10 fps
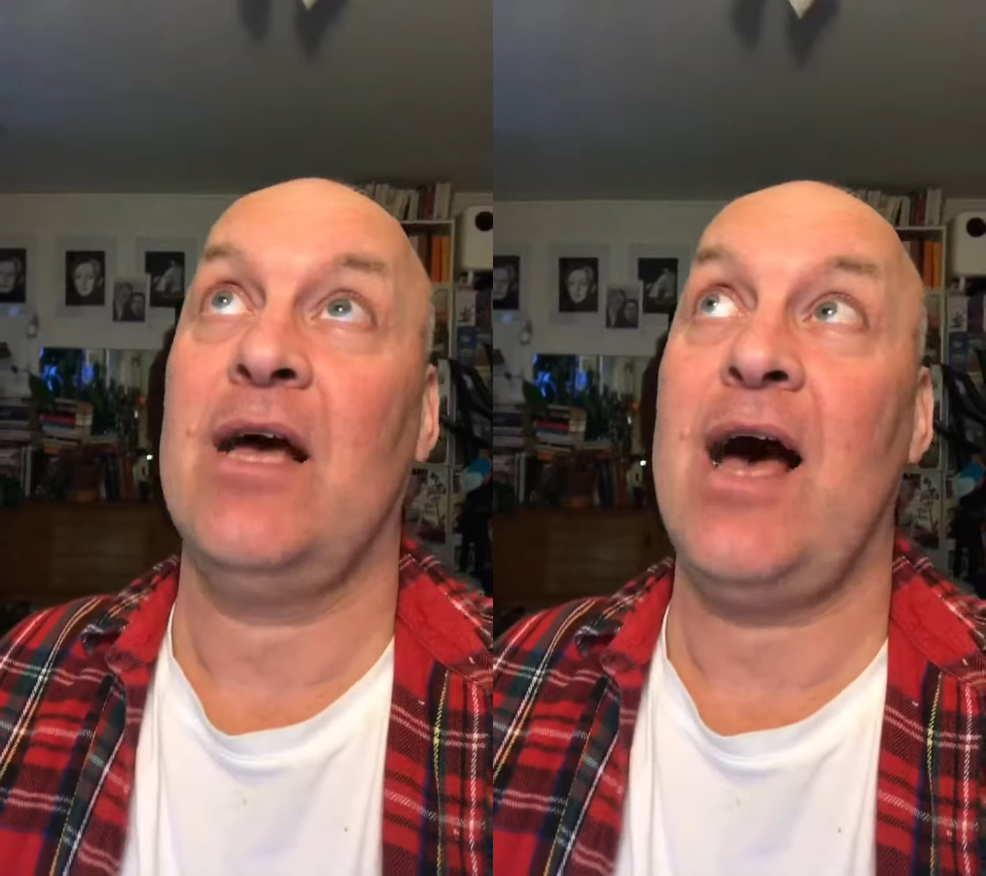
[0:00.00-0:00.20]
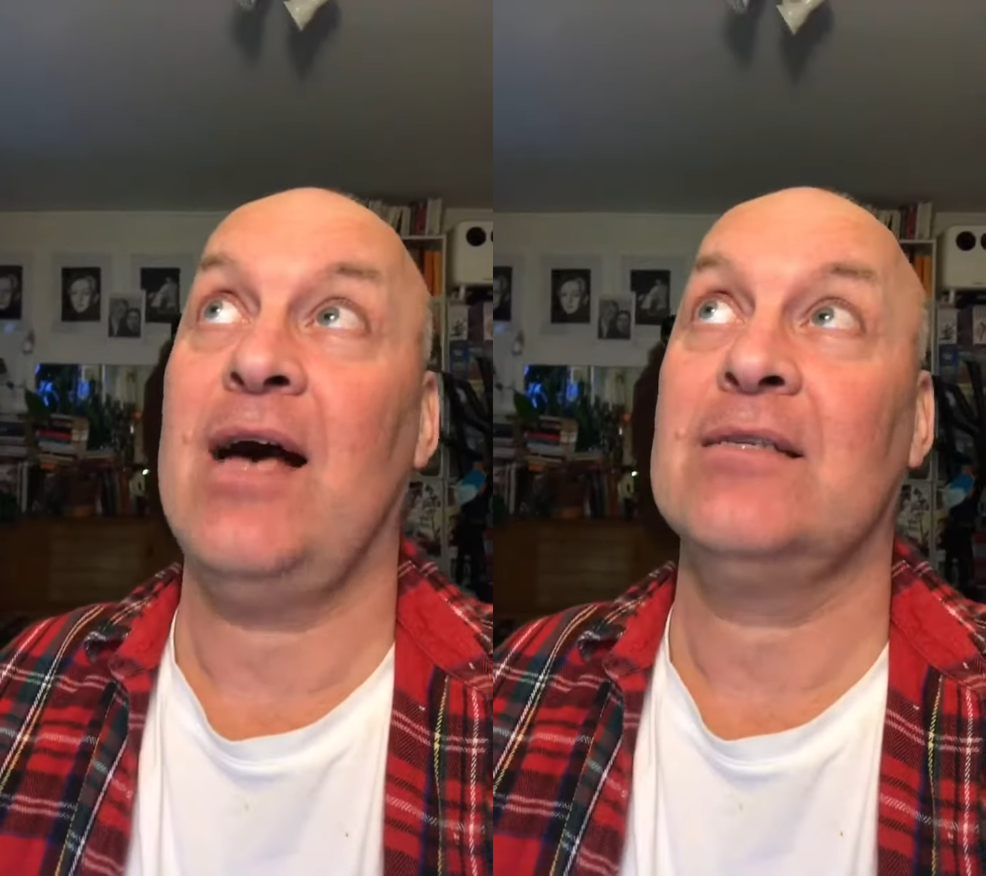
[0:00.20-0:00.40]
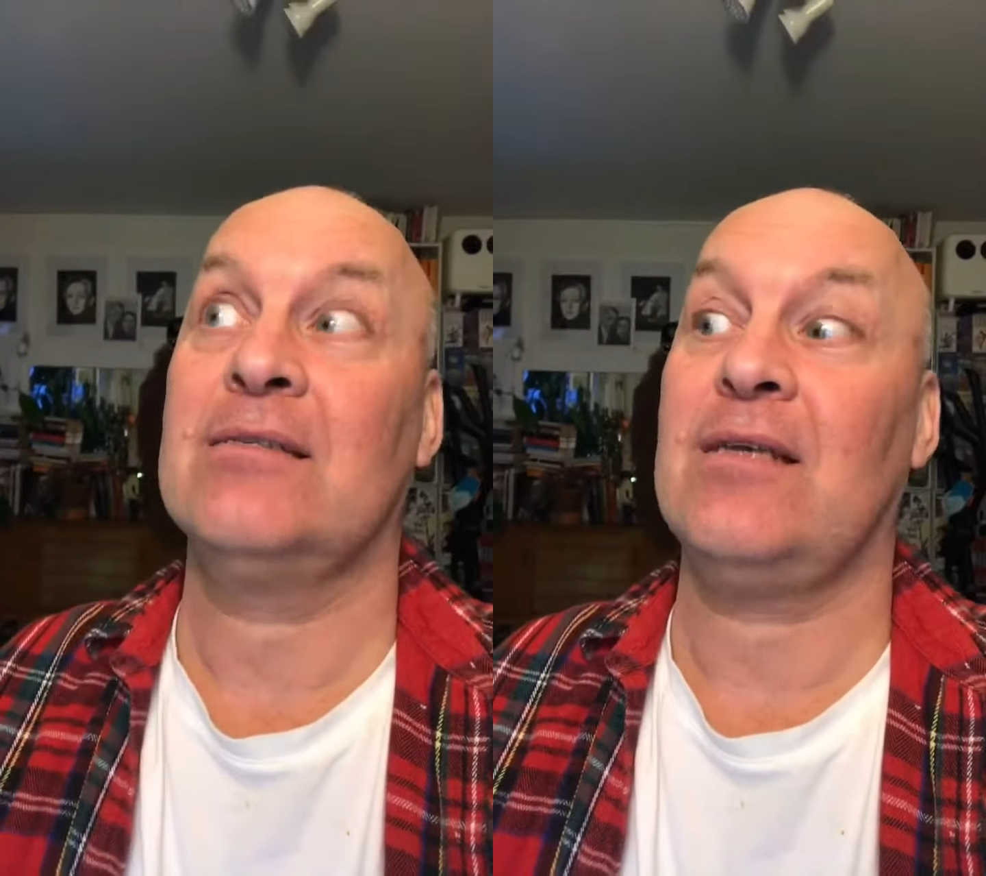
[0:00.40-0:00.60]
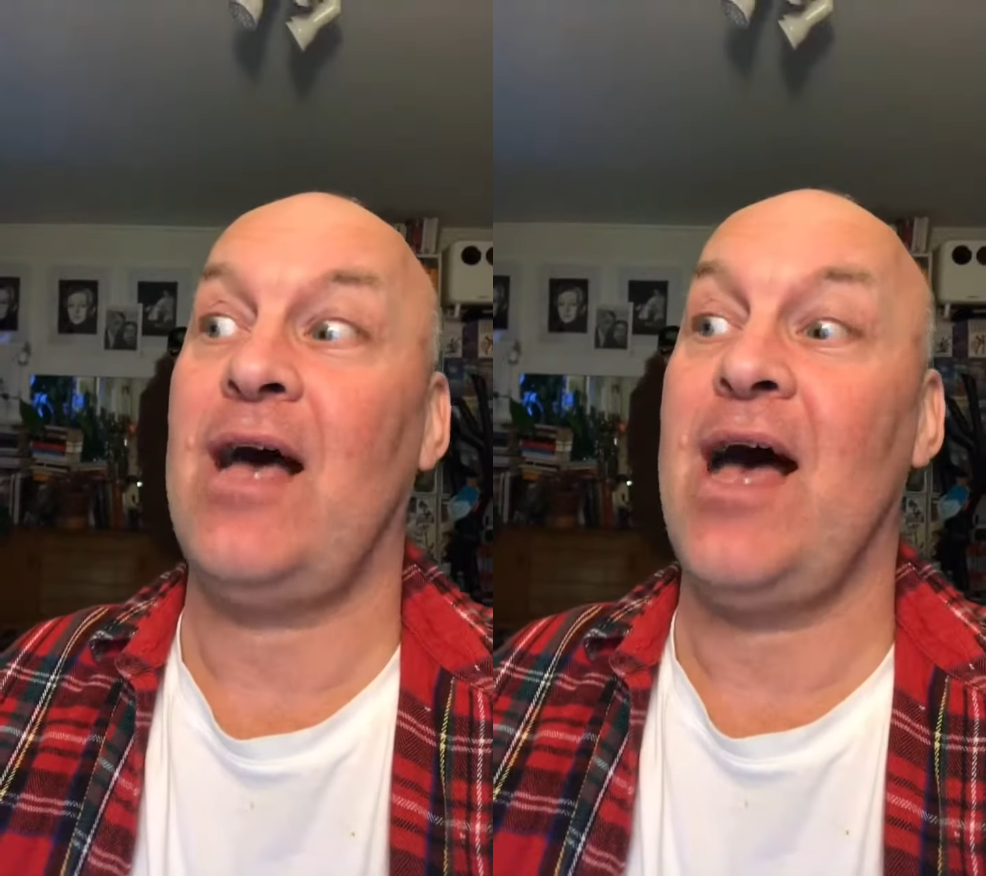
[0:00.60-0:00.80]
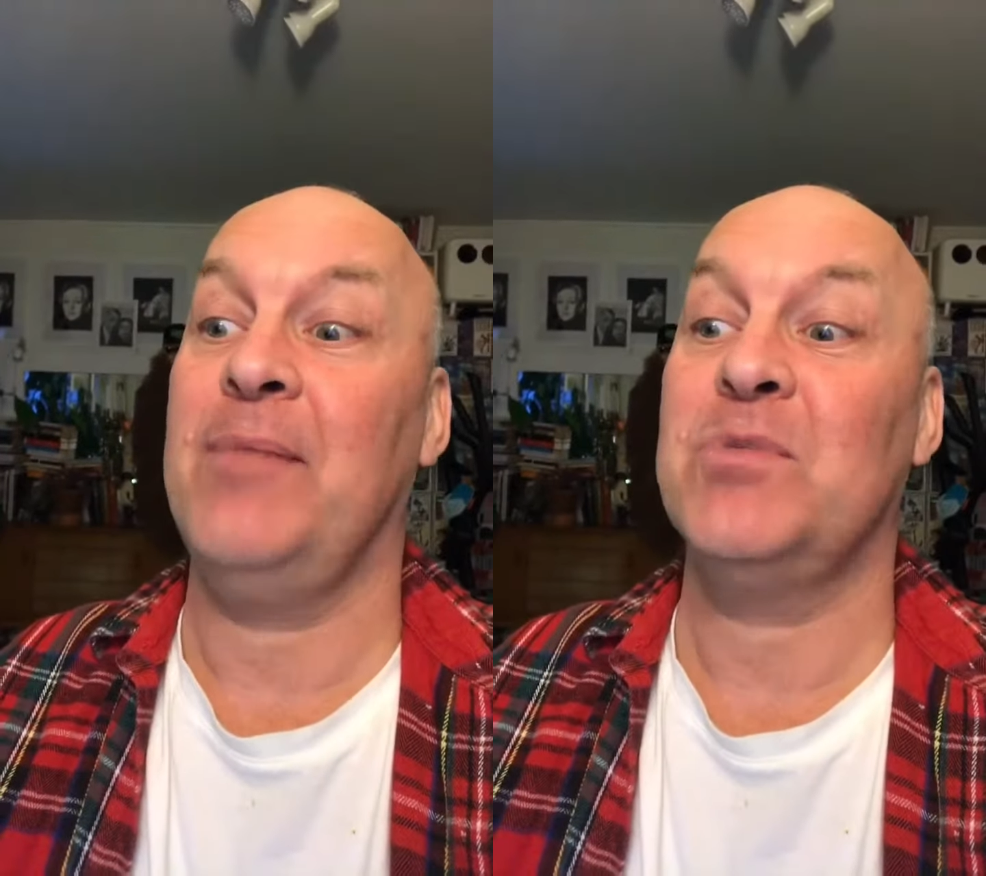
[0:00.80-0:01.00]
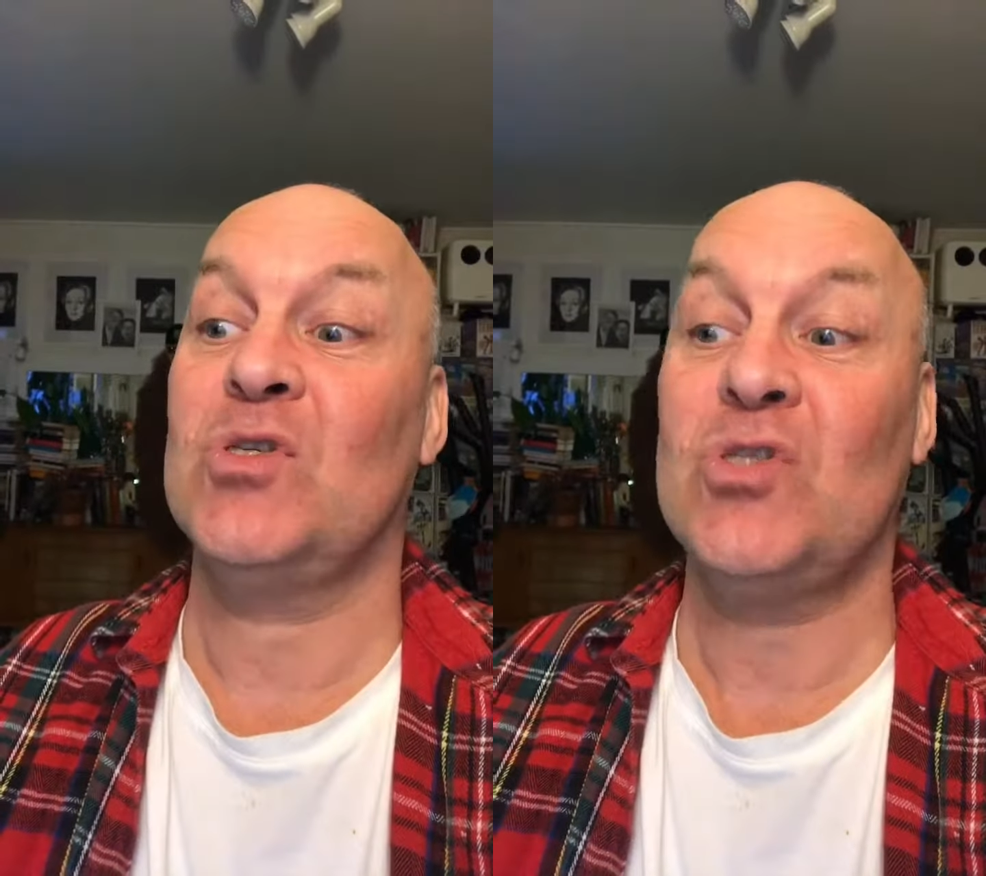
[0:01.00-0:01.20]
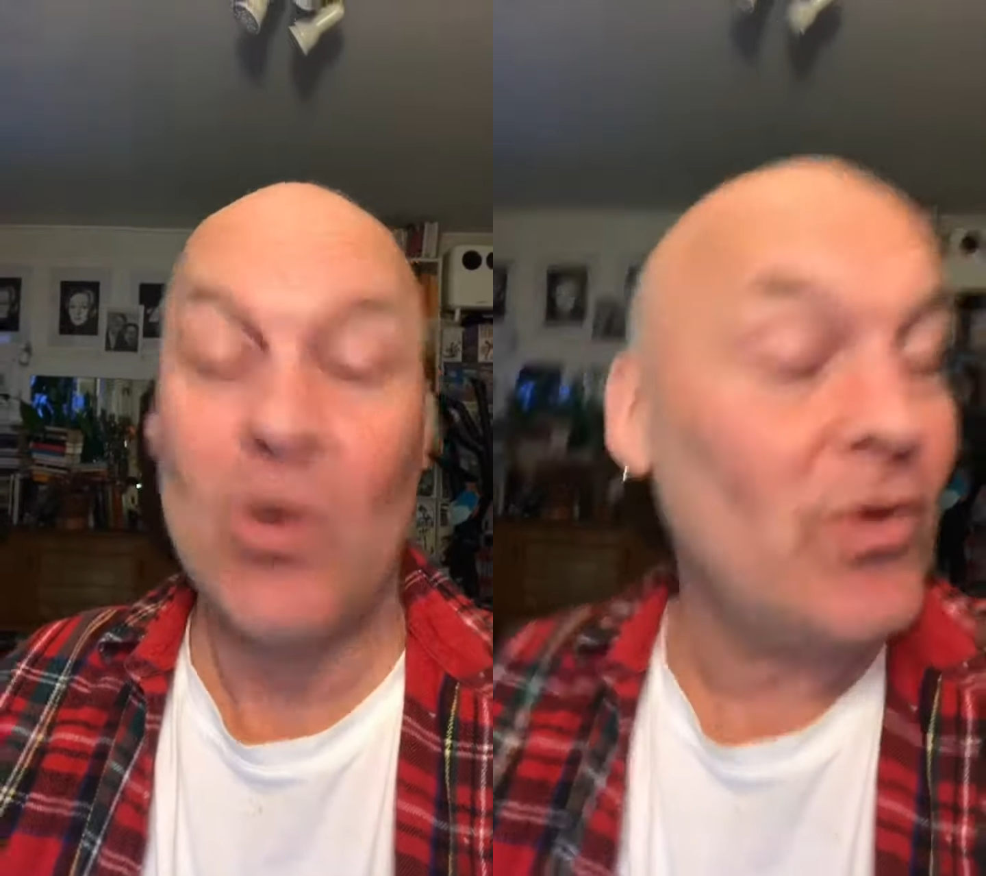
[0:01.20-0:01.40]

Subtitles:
And I'm so